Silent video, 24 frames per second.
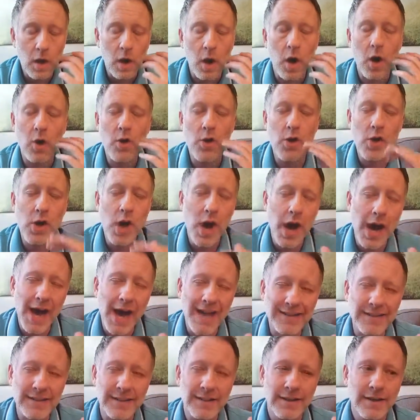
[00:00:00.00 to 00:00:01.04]
are
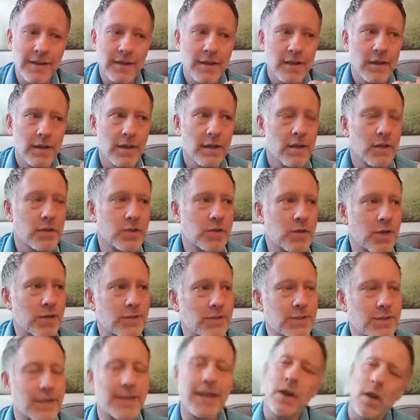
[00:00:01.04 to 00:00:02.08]
not just
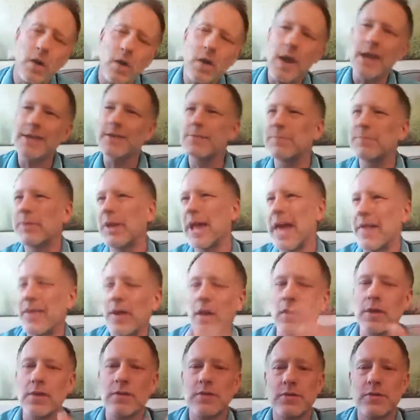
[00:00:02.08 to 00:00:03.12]
to get, nice plan that
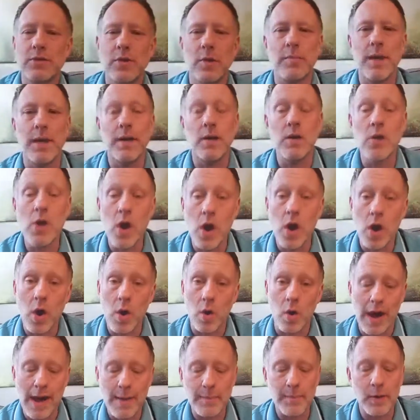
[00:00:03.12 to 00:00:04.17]
I'll use someday.
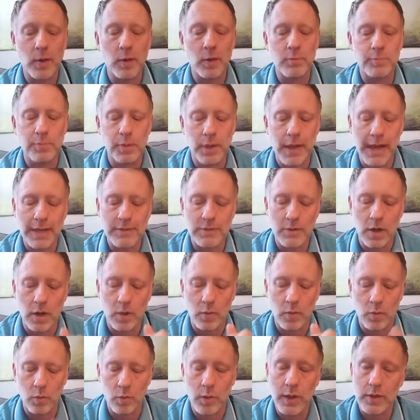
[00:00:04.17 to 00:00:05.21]
No, I build plans
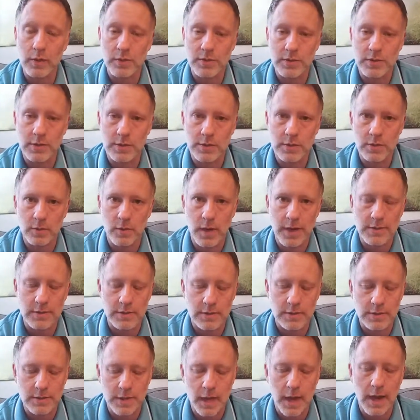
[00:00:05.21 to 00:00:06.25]
on real
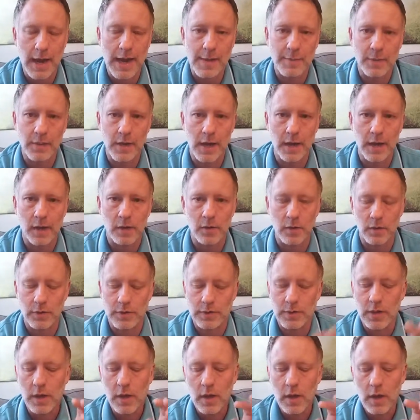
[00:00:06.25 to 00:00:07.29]
situations, not hypotheticals,
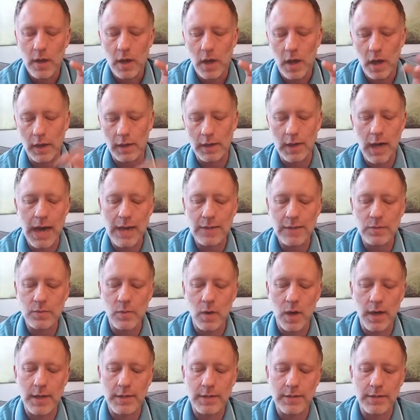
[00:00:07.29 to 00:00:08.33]
on guys
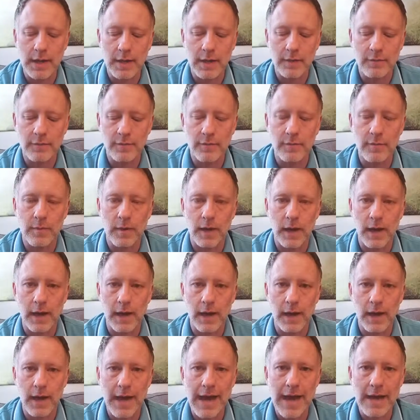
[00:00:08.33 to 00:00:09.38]
wanting to take
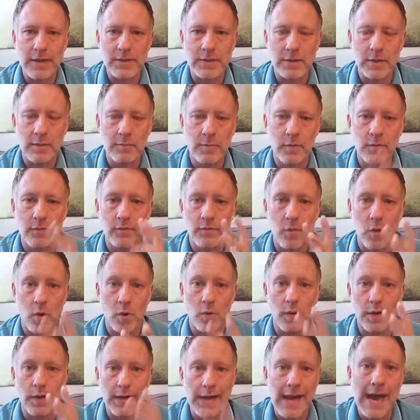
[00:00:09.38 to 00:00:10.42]
action and move
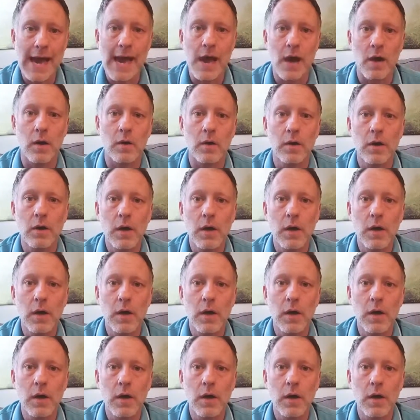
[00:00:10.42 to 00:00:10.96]
forward now.